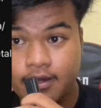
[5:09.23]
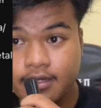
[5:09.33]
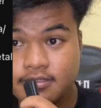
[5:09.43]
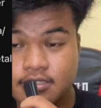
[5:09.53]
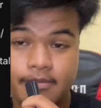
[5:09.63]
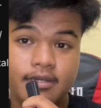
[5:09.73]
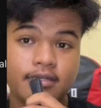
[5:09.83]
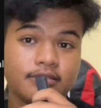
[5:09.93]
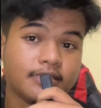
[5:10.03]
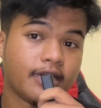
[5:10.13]

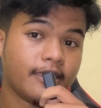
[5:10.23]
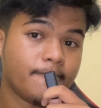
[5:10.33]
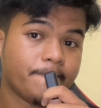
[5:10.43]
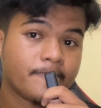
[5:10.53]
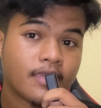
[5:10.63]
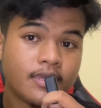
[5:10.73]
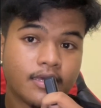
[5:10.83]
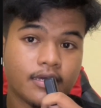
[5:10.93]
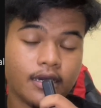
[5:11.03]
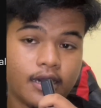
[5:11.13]
stamina type
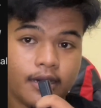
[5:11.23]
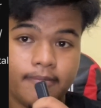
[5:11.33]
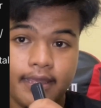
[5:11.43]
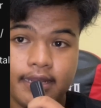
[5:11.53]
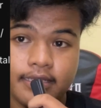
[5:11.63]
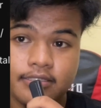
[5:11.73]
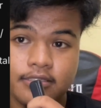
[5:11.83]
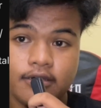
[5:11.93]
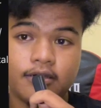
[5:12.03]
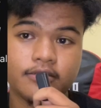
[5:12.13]
blade is
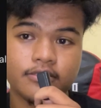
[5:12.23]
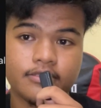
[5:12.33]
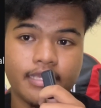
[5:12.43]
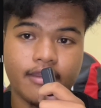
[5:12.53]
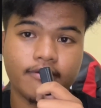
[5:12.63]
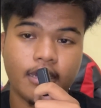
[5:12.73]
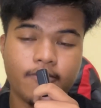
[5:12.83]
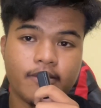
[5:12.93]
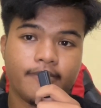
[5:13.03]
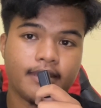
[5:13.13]
not that
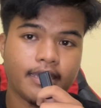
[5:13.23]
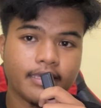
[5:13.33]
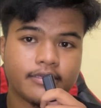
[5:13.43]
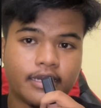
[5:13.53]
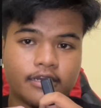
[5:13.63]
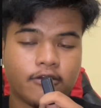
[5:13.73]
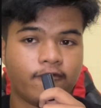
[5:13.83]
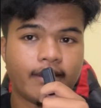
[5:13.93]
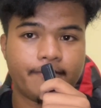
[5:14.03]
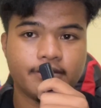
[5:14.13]
round, maybe like, I don't know,
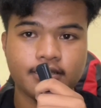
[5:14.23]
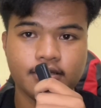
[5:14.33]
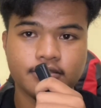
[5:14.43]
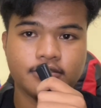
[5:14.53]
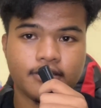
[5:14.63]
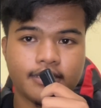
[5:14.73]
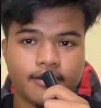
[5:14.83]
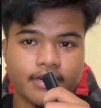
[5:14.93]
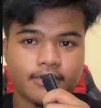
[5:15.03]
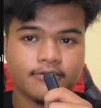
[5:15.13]
Viper Tail is not
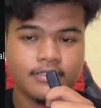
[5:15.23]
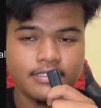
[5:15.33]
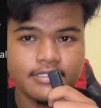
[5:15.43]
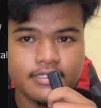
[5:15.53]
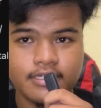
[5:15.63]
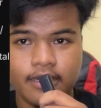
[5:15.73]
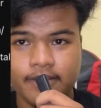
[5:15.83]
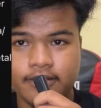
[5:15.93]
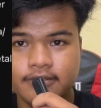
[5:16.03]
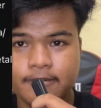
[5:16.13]
that round. I
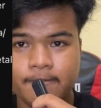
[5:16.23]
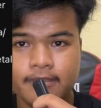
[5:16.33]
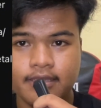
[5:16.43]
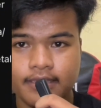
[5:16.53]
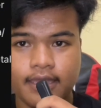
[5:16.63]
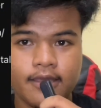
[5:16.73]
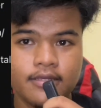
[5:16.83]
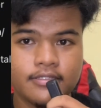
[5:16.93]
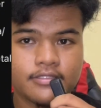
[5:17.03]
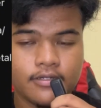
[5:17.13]
mean, yeah,
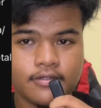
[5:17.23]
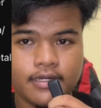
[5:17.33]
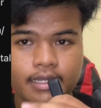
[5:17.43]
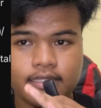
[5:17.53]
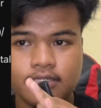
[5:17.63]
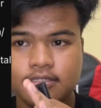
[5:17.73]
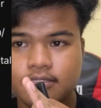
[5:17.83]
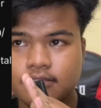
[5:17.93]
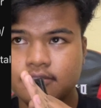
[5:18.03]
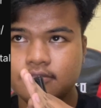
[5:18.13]
so I
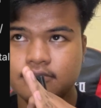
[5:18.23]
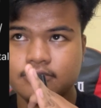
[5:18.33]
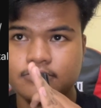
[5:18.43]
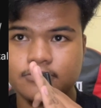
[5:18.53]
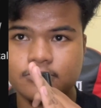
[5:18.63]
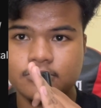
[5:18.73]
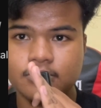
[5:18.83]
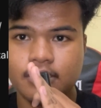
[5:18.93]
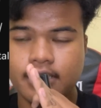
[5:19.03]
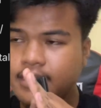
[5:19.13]
think,
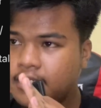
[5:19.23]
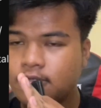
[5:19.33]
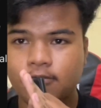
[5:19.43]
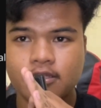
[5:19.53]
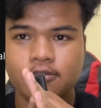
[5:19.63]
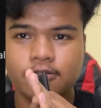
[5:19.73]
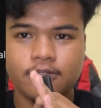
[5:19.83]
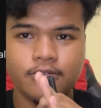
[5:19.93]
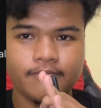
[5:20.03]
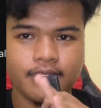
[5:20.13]
actually I don't know what you
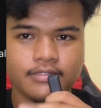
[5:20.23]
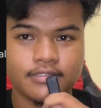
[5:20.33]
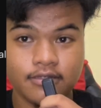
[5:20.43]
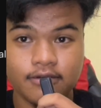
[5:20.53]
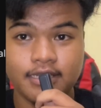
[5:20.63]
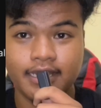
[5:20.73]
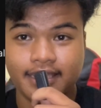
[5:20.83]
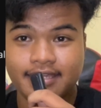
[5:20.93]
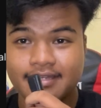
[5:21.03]
do you mean, so like,